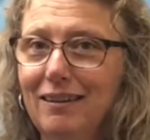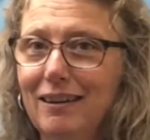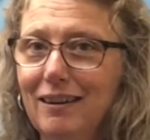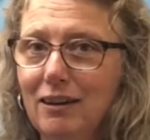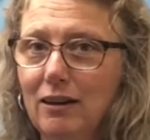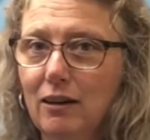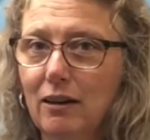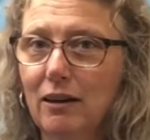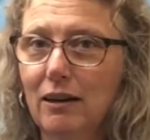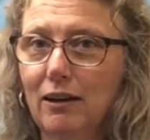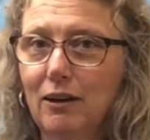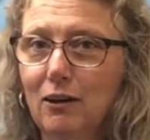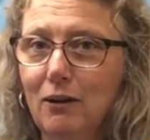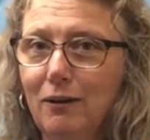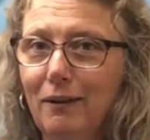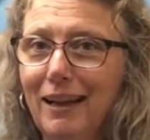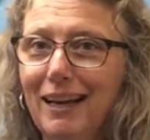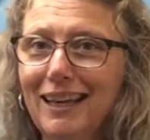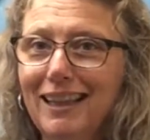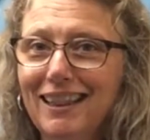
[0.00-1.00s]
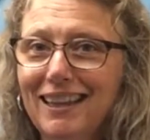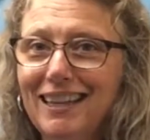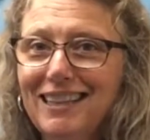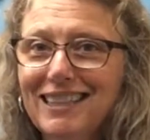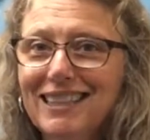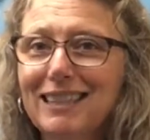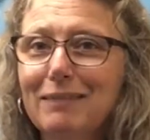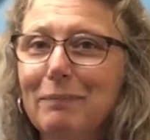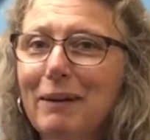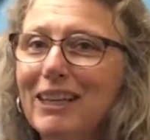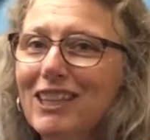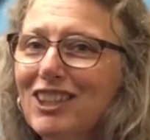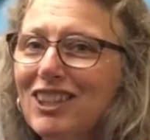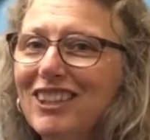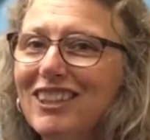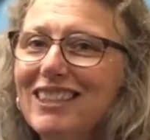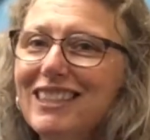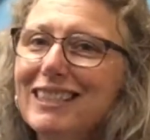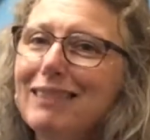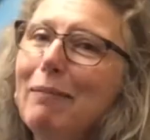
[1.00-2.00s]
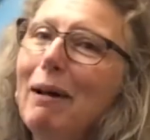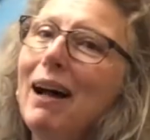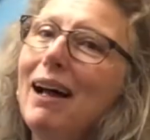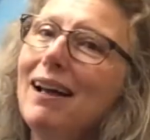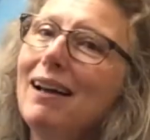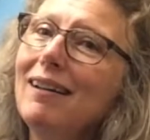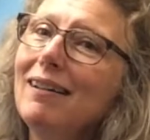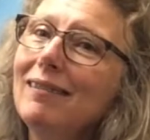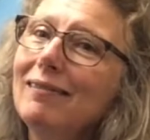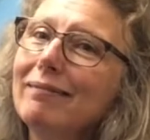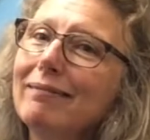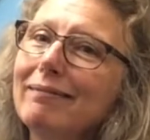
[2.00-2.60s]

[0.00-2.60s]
You're going to go like this and make sure you smile.